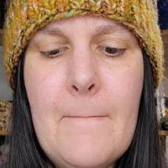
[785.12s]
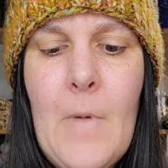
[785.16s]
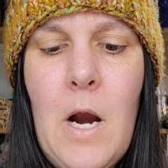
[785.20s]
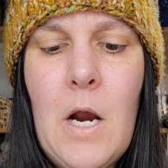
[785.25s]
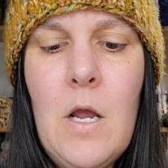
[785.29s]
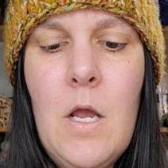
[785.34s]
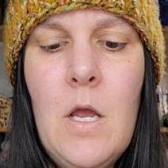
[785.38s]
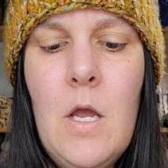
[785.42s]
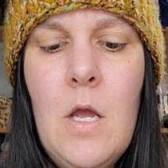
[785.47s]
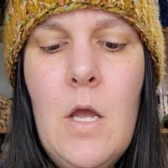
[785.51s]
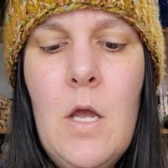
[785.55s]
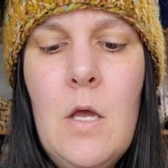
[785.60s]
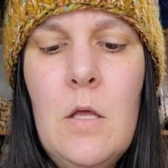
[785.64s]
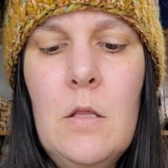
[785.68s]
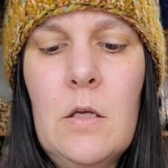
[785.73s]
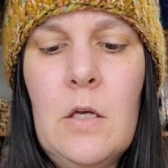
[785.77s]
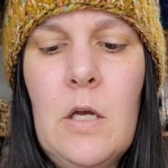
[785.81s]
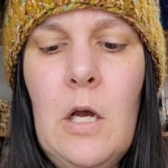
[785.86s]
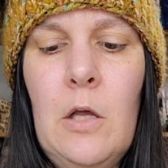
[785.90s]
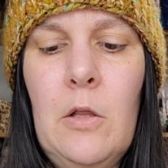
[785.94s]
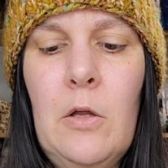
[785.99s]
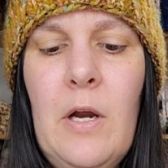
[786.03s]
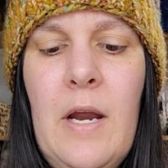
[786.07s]

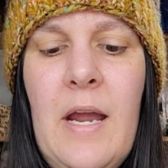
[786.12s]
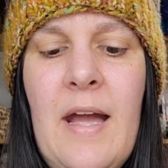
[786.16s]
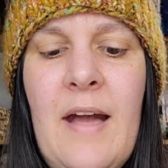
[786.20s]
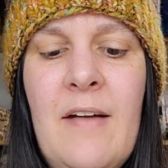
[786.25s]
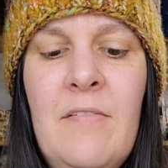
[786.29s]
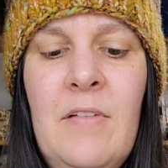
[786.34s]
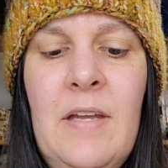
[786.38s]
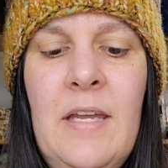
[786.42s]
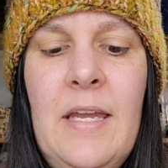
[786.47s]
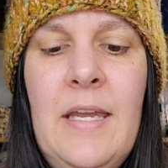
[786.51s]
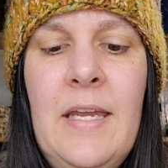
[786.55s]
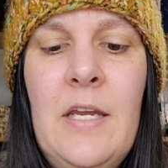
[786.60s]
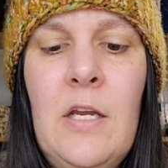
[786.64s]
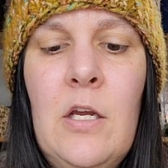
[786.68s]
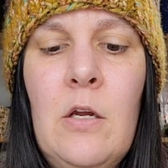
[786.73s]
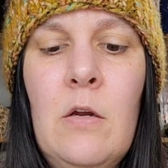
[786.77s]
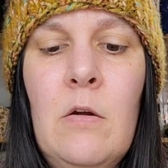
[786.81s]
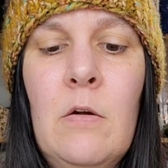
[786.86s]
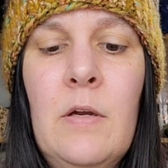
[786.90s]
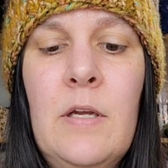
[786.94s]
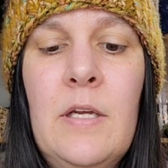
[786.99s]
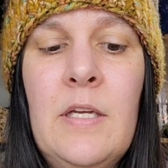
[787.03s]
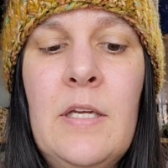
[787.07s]
The color I have
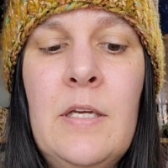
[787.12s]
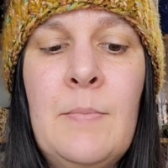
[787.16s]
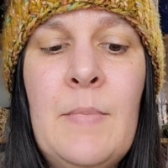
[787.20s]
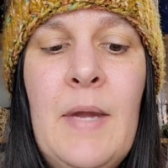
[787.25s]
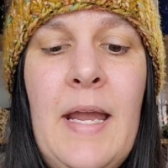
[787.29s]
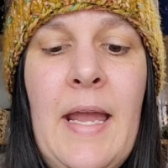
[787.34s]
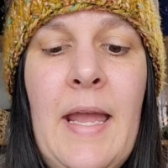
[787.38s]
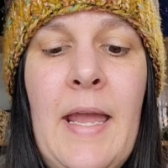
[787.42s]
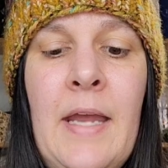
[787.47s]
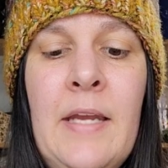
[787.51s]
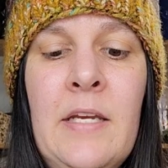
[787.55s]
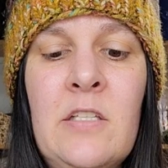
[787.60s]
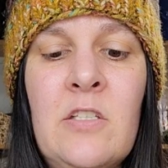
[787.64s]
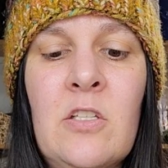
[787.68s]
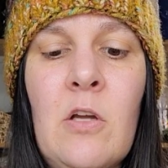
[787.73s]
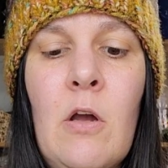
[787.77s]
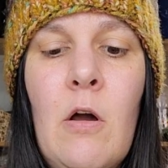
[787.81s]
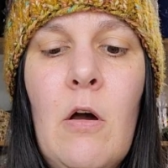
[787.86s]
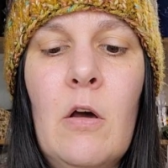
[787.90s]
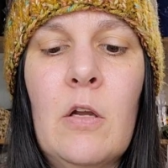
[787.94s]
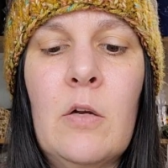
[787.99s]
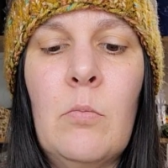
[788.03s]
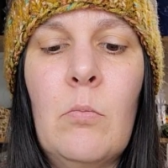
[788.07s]
here in my hand is
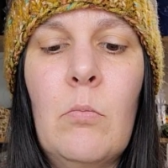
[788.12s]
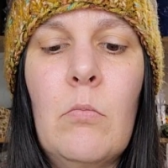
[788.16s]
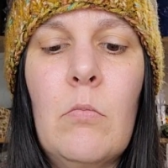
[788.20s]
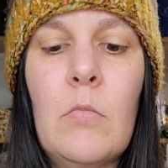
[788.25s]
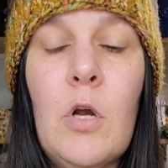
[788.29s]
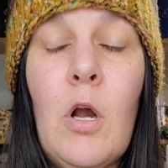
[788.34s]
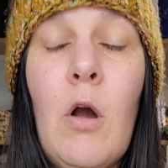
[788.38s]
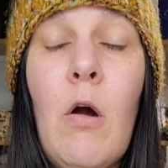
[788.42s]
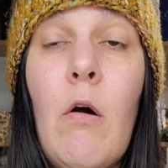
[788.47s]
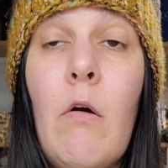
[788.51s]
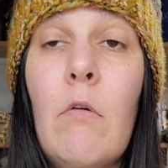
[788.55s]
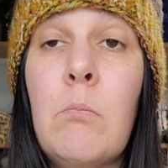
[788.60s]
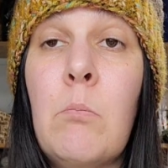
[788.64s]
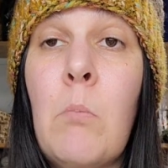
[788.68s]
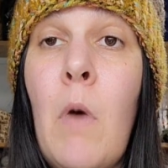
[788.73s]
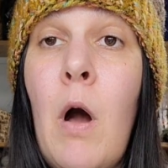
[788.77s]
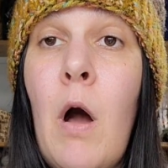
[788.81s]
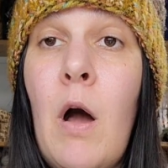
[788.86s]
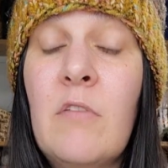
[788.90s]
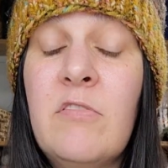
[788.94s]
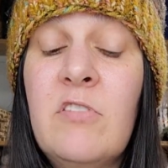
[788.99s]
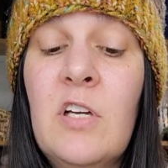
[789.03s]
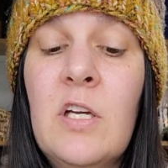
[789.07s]
called called
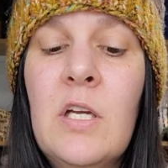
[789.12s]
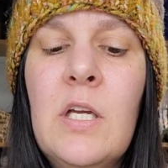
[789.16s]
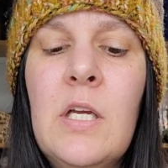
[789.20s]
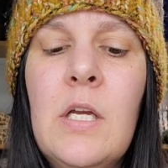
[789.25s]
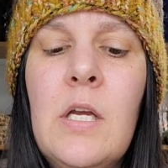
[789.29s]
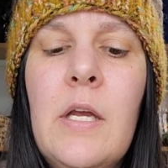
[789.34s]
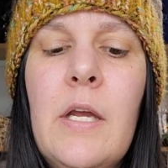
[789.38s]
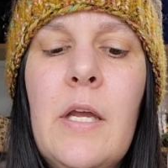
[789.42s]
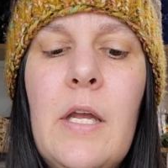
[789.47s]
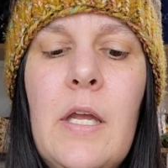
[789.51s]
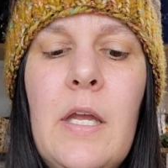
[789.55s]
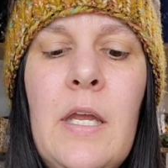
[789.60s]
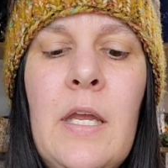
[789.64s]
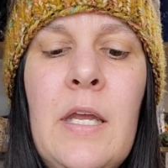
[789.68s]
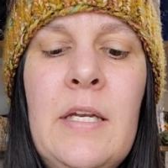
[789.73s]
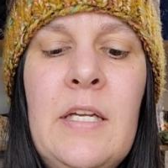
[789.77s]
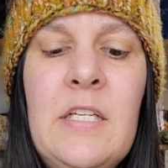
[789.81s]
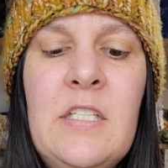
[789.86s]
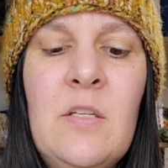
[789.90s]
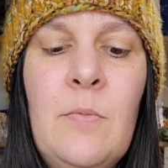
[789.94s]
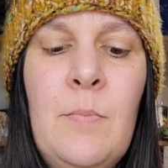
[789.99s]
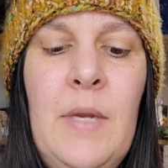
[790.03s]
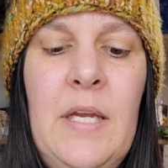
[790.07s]
Mauve
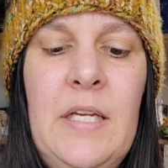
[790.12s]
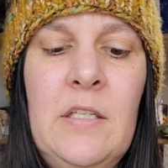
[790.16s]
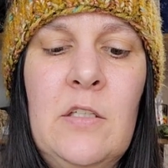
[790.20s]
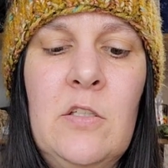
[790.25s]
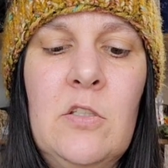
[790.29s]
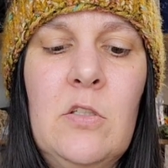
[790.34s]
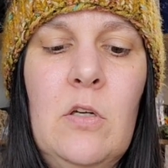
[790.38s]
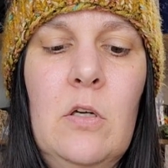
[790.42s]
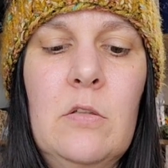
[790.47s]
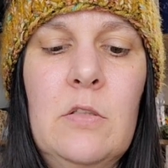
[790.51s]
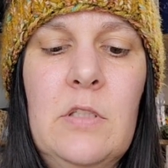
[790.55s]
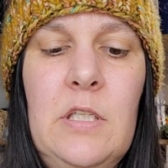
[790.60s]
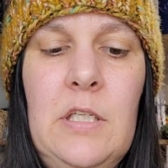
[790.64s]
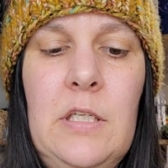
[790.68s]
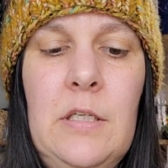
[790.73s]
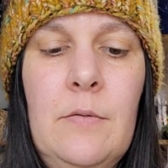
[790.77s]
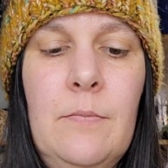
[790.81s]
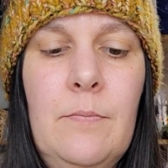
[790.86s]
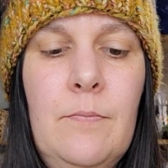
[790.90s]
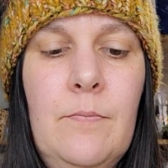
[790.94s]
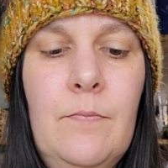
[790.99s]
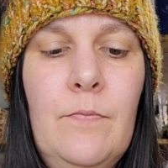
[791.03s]
and it's made in Turkey.